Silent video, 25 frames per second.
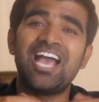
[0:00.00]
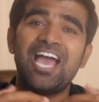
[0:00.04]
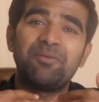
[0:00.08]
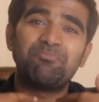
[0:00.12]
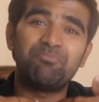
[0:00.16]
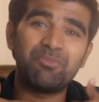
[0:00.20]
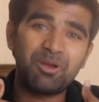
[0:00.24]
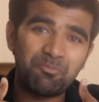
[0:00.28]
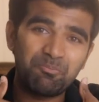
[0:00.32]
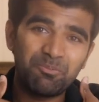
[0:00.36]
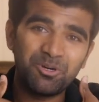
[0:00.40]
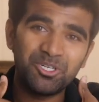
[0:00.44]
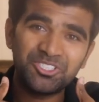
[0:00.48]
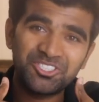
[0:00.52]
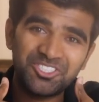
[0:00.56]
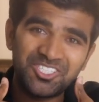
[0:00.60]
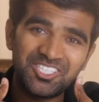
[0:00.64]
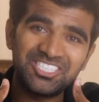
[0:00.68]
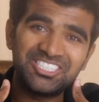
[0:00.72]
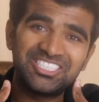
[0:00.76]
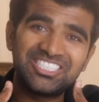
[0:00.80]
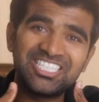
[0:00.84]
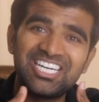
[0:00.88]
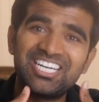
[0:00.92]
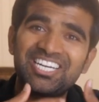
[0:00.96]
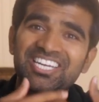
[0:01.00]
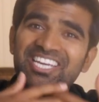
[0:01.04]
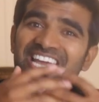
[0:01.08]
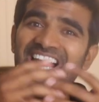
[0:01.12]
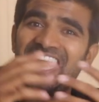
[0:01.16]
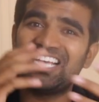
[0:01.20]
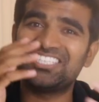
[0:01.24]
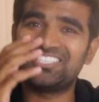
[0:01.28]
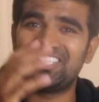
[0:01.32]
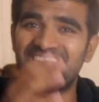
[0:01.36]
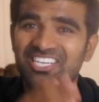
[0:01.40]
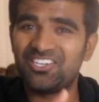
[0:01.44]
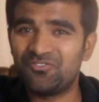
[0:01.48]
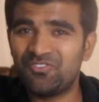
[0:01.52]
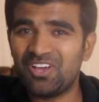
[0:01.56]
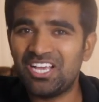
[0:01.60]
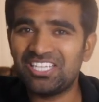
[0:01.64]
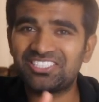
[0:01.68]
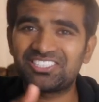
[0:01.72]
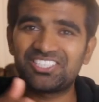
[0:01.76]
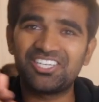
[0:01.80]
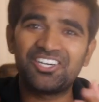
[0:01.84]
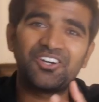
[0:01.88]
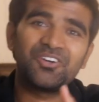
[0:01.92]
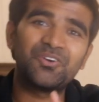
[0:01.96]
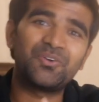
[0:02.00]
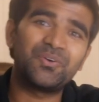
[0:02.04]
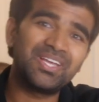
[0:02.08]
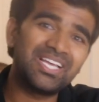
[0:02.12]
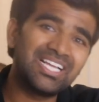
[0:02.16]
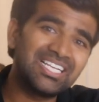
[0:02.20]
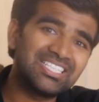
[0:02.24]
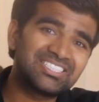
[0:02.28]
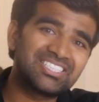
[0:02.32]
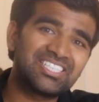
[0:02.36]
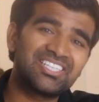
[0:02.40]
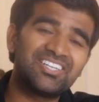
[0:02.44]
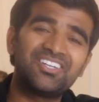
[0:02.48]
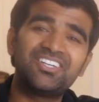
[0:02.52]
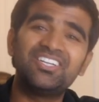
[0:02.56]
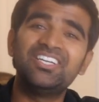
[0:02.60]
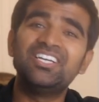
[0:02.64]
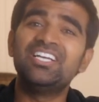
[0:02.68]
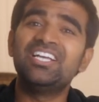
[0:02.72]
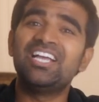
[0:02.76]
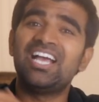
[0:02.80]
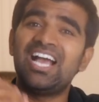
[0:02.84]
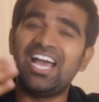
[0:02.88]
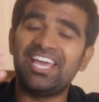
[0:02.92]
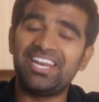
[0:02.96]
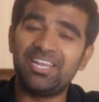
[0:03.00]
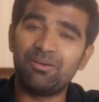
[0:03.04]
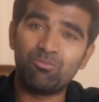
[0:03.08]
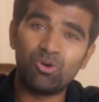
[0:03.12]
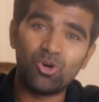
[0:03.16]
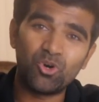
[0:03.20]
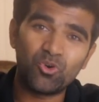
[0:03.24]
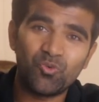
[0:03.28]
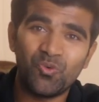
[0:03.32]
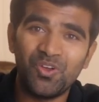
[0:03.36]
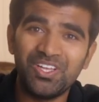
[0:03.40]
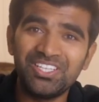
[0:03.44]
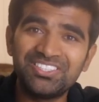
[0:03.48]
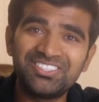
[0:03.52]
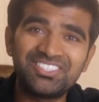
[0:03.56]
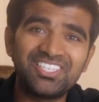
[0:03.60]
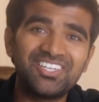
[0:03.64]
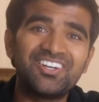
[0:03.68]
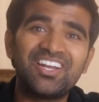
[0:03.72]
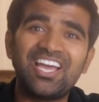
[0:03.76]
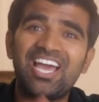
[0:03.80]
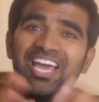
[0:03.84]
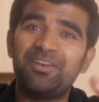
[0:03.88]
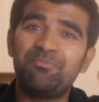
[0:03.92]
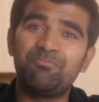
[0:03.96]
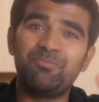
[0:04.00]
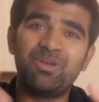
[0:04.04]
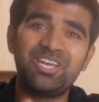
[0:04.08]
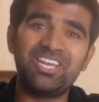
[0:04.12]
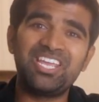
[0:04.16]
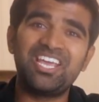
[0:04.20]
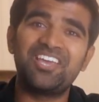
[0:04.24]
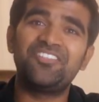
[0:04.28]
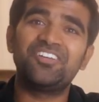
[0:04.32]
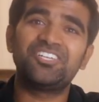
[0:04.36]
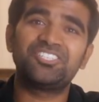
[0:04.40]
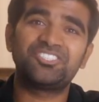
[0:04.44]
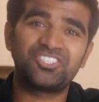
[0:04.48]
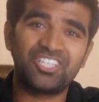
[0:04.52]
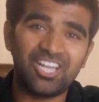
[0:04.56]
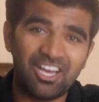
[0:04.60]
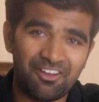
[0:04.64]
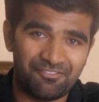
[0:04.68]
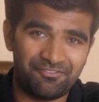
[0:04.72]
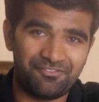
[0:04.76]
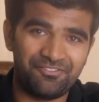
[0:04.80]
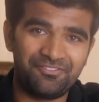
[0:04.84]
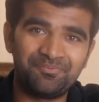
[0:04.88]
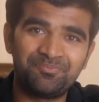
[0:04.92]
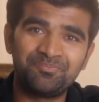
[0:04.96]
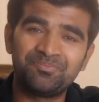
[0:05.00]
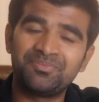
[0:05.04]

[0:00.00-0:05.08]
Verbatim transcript: and my personal journey as an investor, realtor, and about Windsor and many other stuff.